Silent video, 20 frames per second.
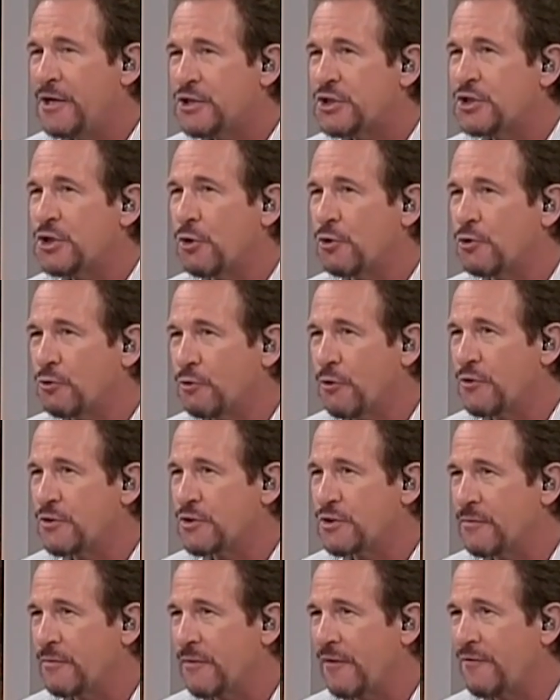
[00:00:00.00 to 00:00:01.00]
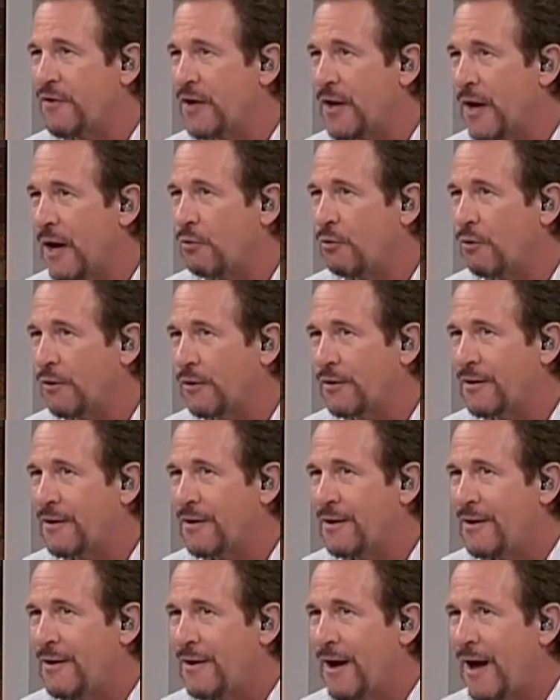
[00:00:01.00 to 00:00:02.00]
so gruesome that the network
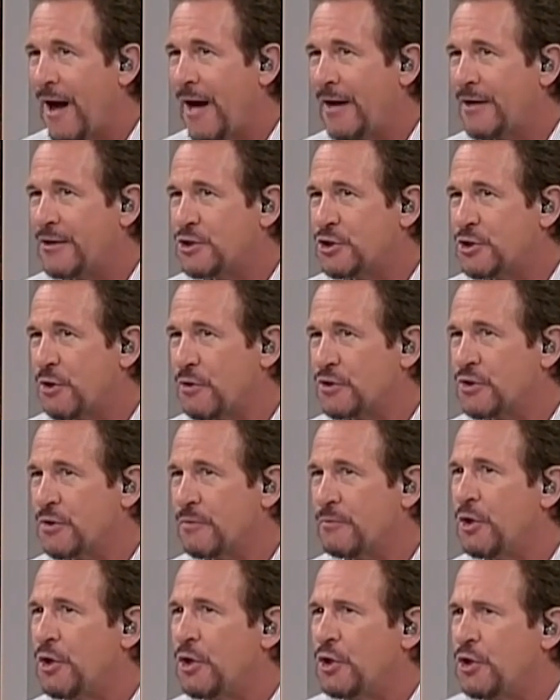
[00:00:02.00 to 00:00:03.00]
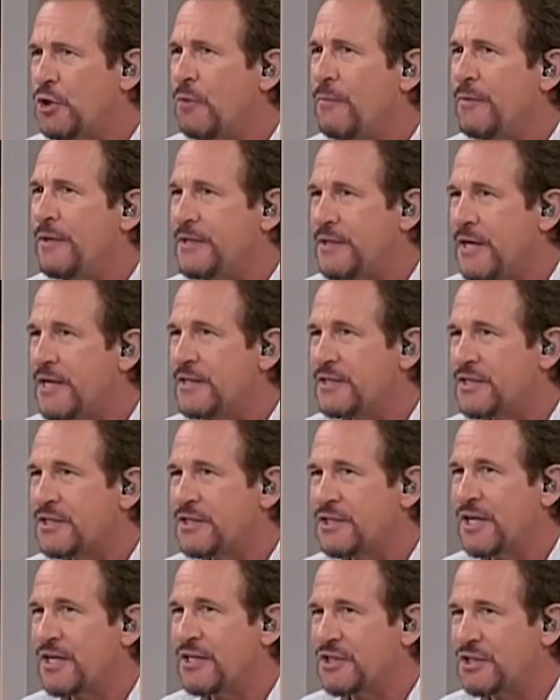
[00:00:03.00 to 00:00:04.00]
had to show some human
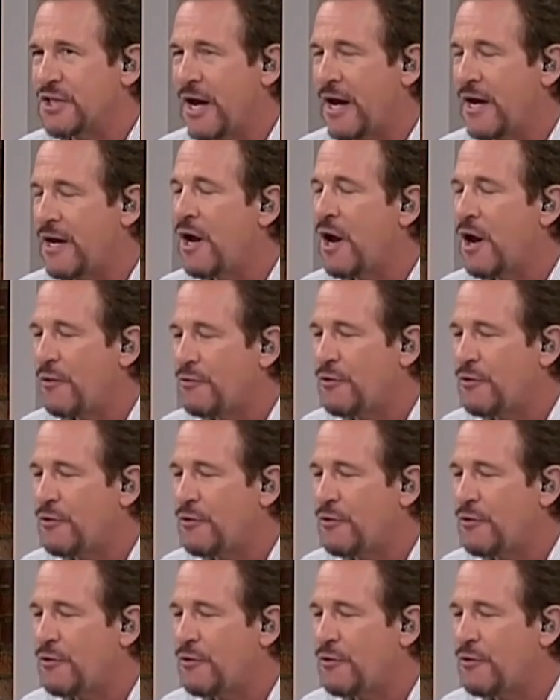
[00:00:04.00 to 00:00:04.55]
decency and say,